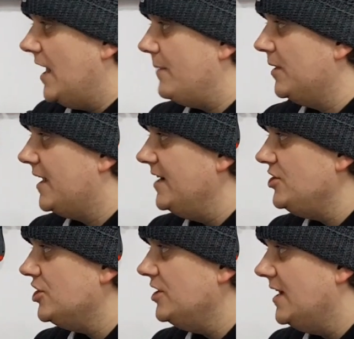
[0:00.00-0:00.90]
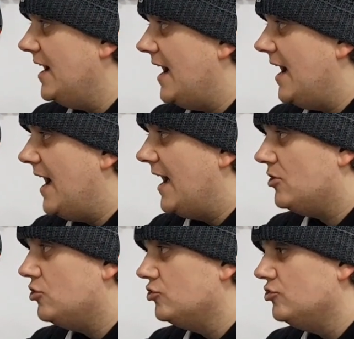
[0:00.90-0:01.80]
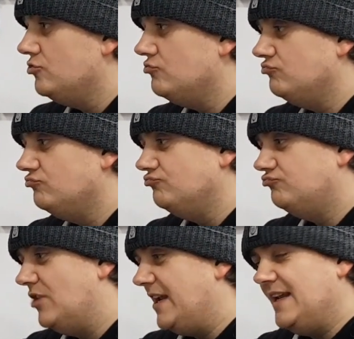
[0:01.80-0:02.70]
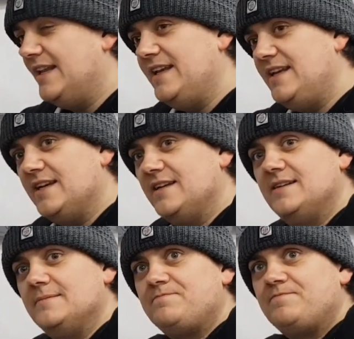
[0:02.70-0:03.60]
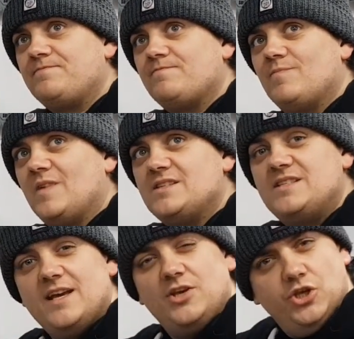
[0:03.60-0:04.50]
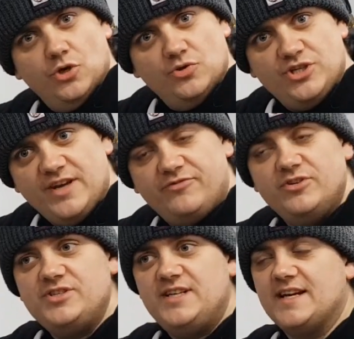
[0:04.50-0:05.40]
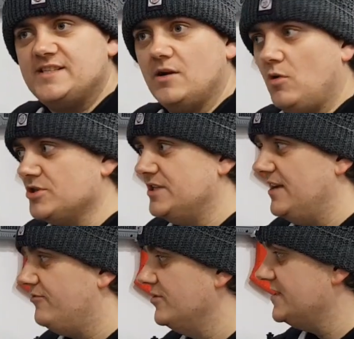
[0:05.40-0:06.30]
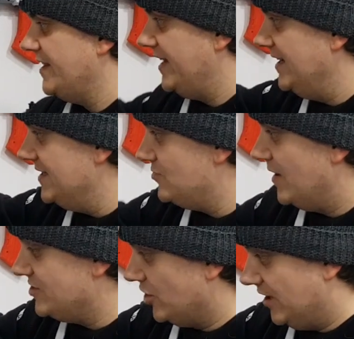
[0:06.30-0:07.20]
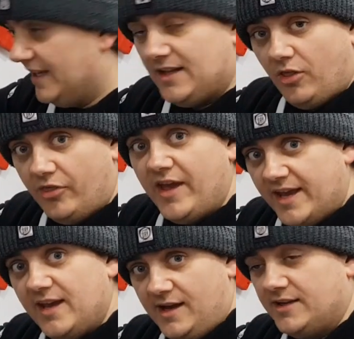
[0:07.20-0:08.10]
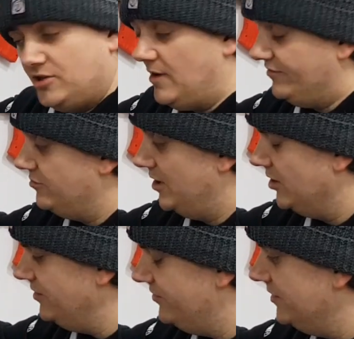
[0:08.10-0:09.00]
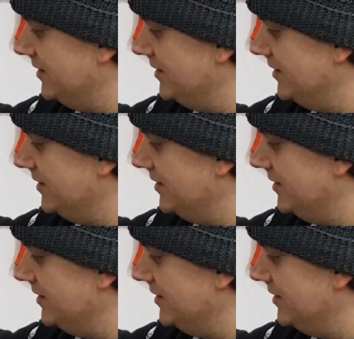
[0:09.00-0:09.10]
application, I couldn't really see a huge difference. Yes, there was a difference. I think this went on a little thicker, I do have to be honest.